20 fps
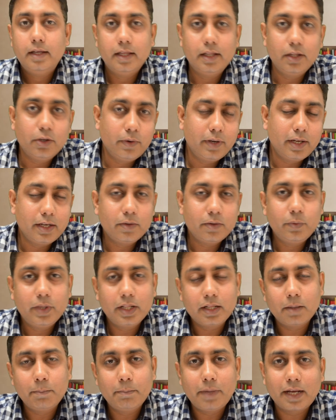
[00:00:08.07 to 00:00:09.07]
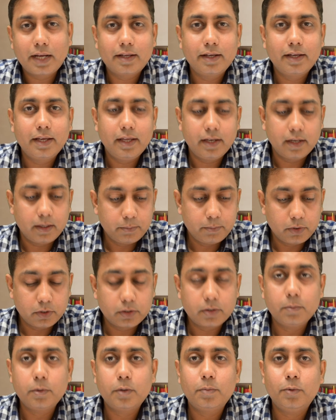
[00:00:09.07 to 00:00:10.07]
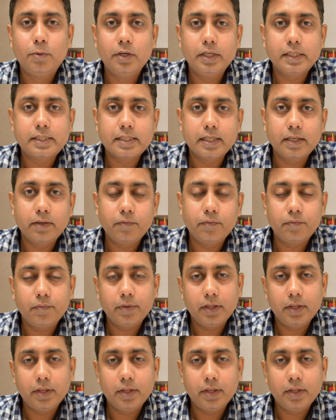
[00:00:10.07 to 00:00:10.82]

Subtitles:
Hello and welcome back again. I'm Dr. Mukhmohit Singh.